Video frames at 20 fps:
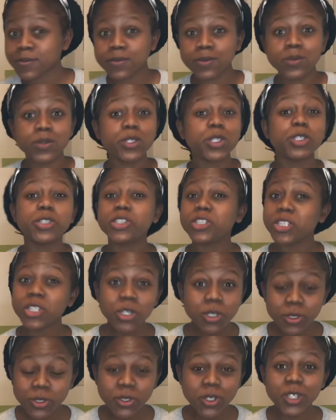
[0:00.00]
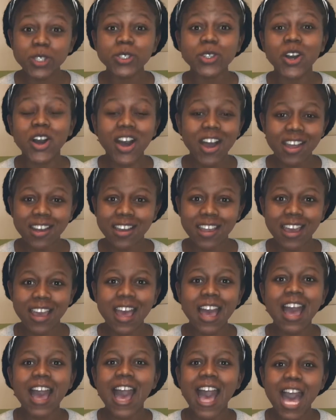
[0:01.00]
to choose not to honor
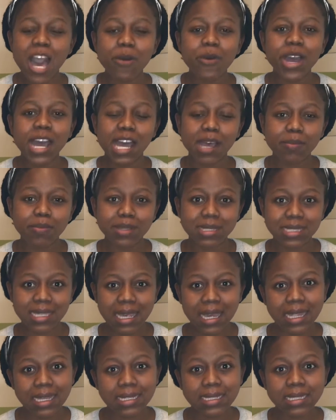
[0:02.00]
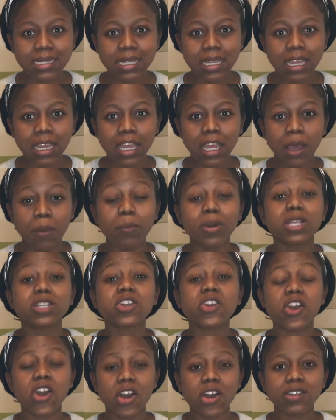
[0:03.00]
our appetite, but
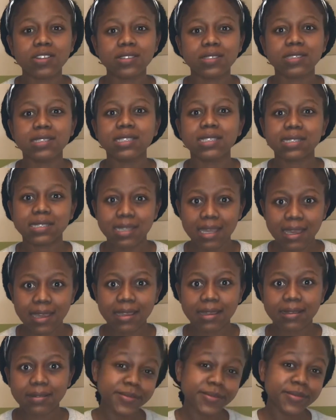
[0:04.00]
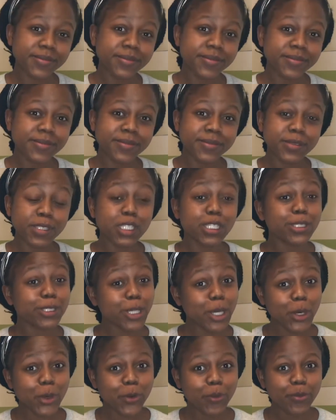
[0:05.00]
God's design.
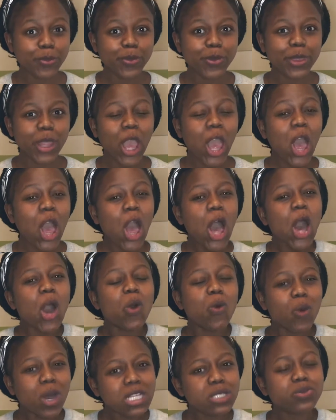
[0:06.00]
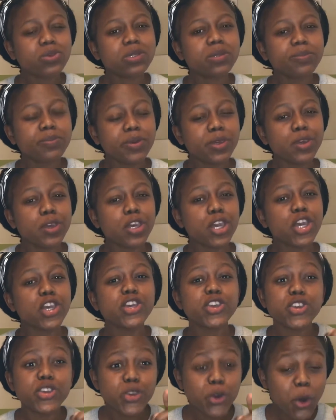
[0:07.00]
So, what will be
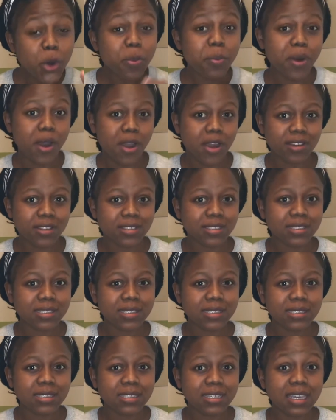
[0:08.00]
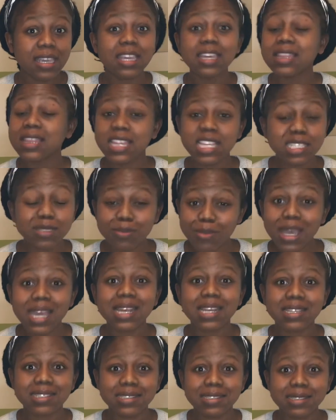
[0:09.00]
your part in this
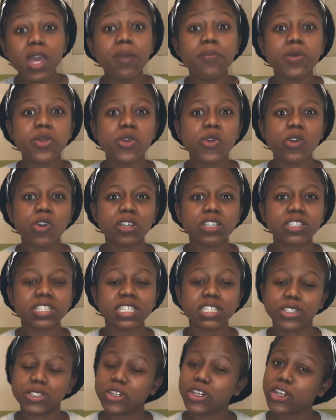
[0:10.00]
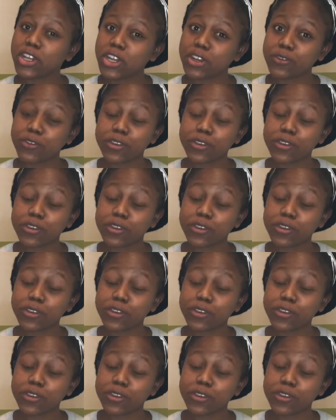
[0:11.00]
balance? Maybe yours is to learn from